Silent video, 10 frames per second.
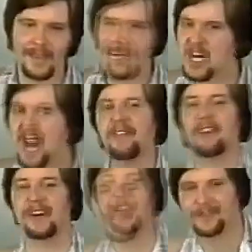He
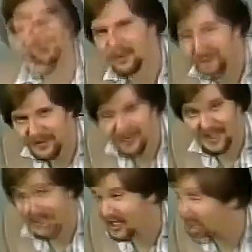never leaves you nor
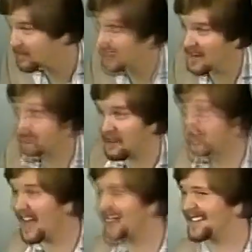forsakes. He comes on every
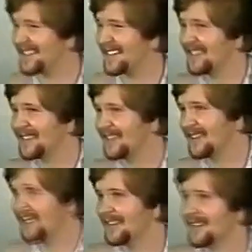date.
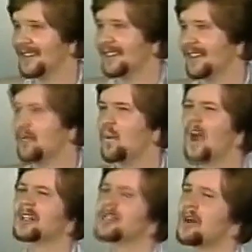He
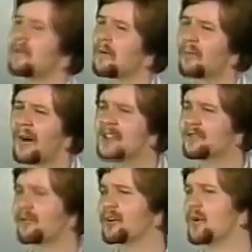watches over and
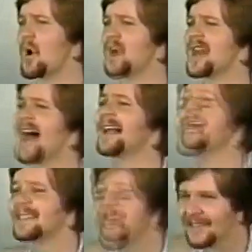prays for you all
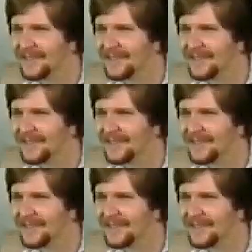night.